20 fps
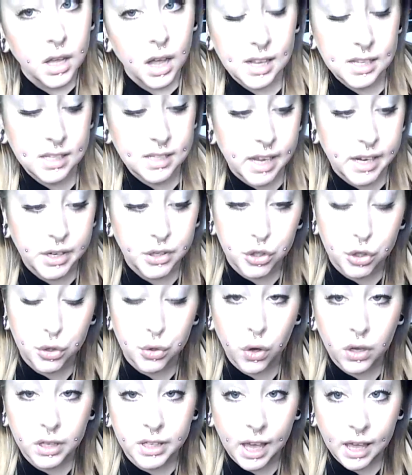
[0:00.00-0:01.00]
I'd say do
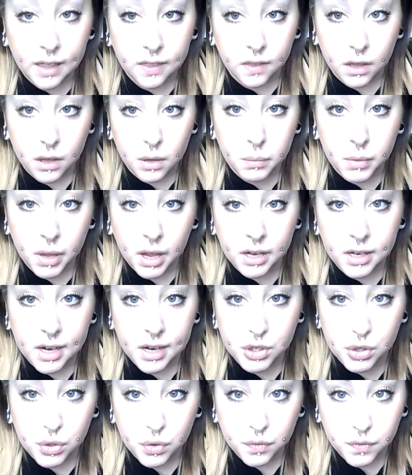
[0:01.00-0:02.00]
not get them
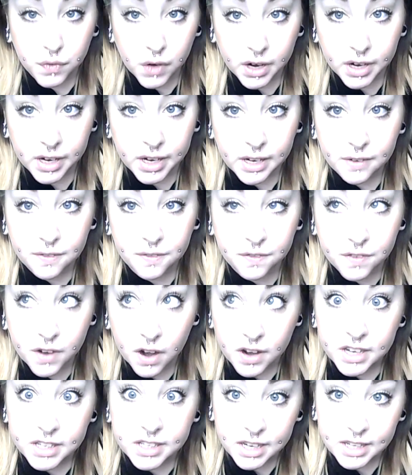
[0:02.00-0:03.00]
unless you're very,
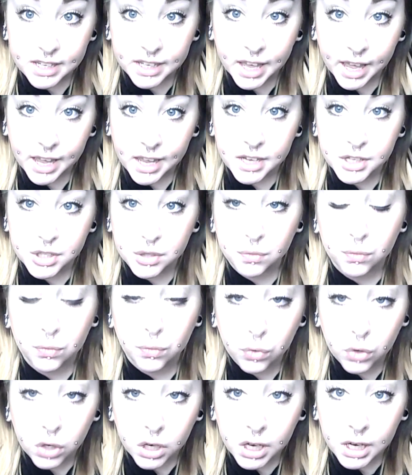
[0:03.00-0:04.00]
very dedicated
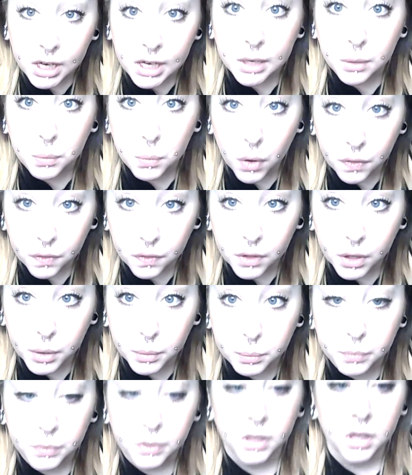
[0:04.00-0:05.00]
and really want
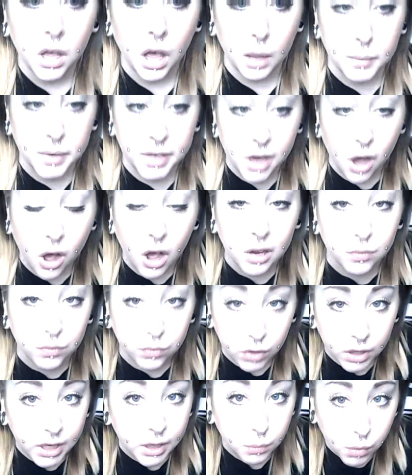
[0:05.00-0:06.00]
them. I mean, I
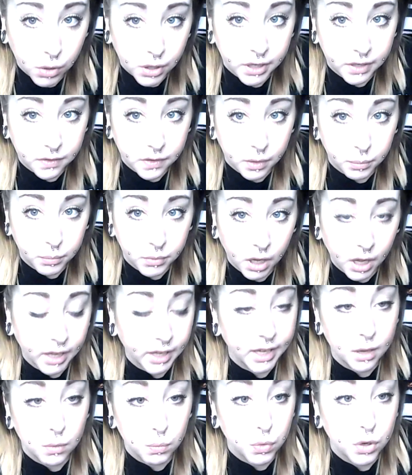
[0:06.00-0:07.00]
really wanted them.
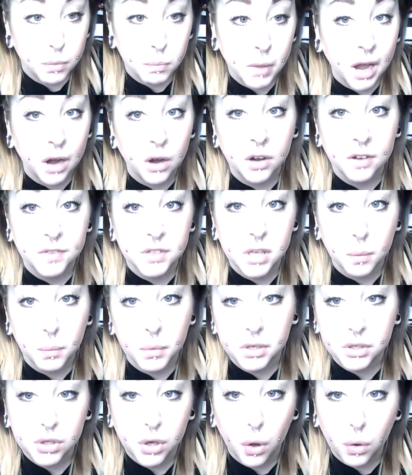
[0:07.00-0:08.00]
Like, it wouldn't matter if
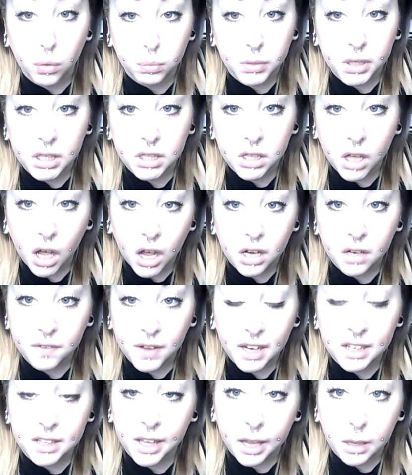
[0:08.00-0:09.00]
someone told me that I'd
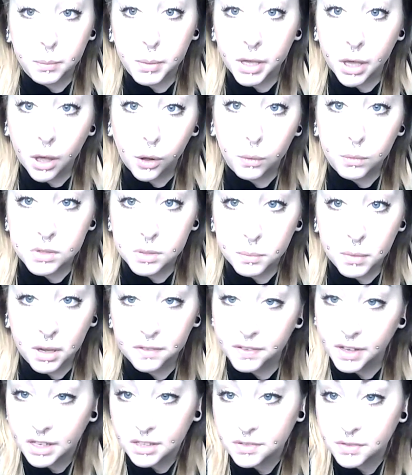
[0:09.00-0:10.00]
have had gaping holes in
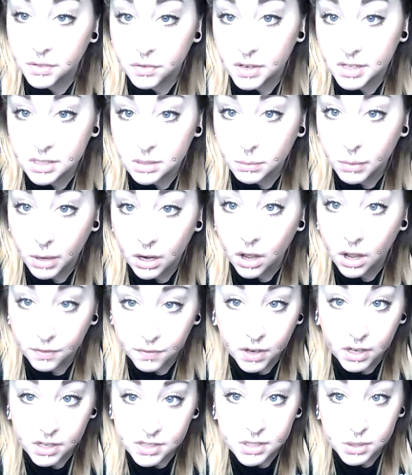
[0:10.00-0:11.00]
my face for the rest of my
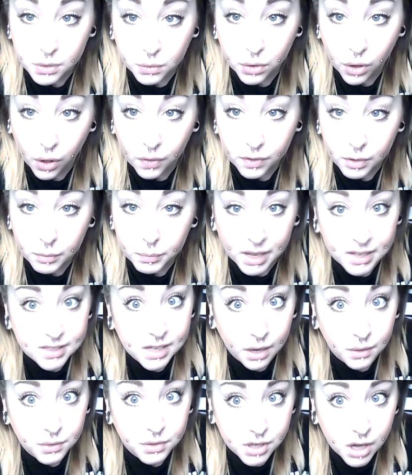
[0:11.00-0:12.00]
life, I'd have still got them.
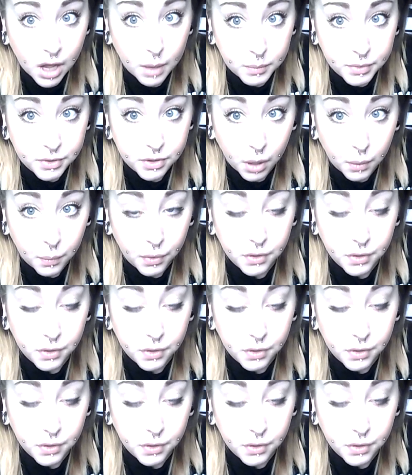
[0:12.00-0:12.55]
That's how determined I